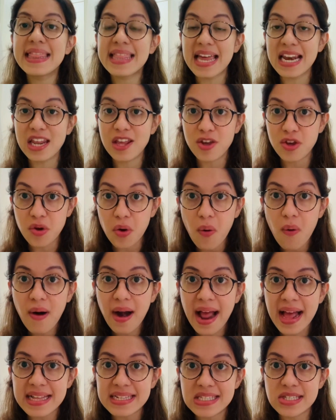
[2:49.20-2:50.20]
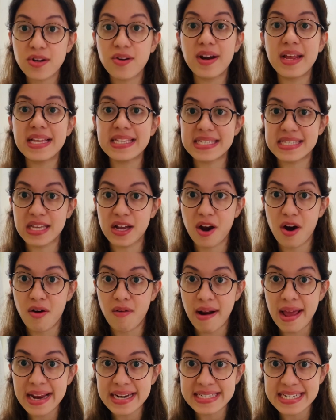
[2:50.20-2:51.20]
your answer is the
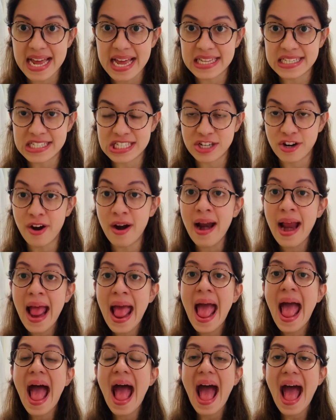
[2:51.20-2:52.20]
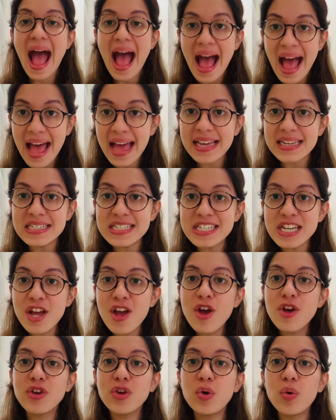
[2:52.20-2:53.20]
correct answer and
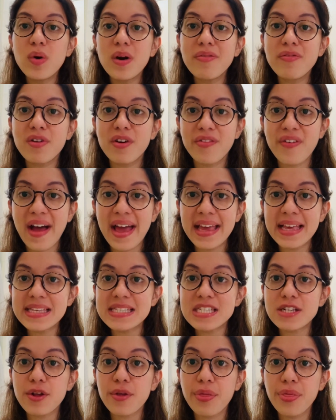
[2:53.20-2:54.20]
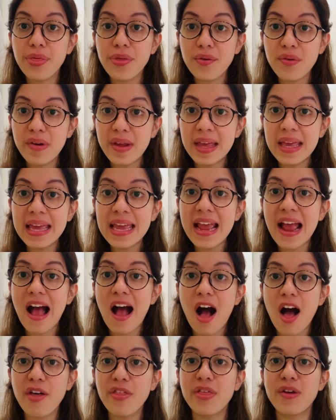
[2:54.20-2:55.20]
you have revised 3
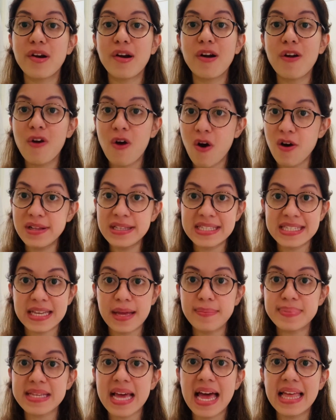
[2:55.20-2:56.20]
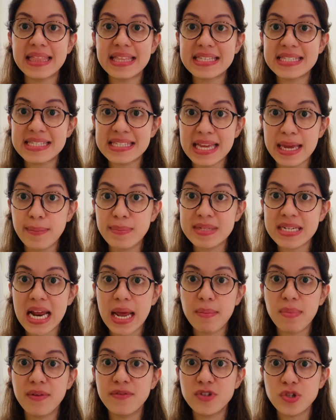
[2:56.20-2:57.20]
other concepts at the same
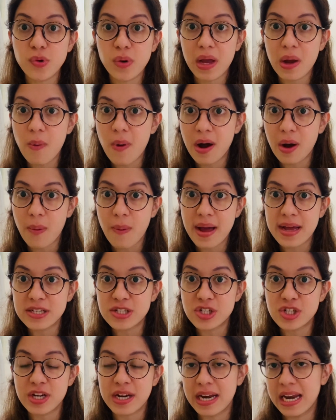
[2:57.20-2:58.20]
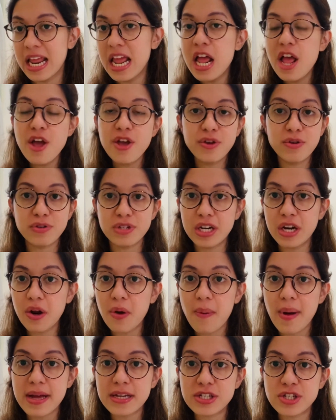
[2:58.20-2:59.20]
time of doing one question. You did a
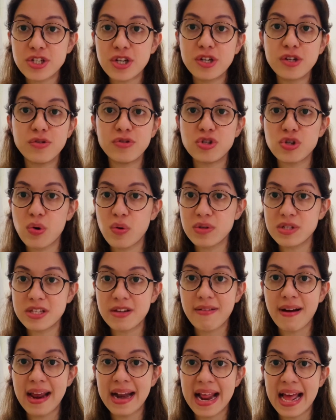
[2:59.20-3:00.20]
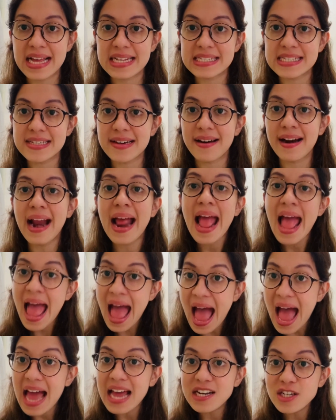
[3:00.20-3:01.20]
question, you chose the right answer,
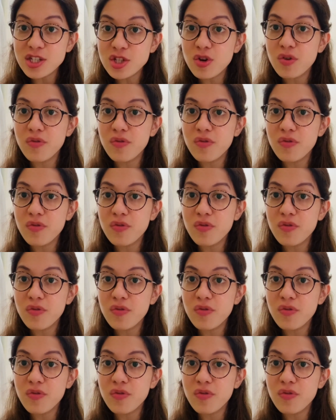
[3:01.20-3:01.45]
and you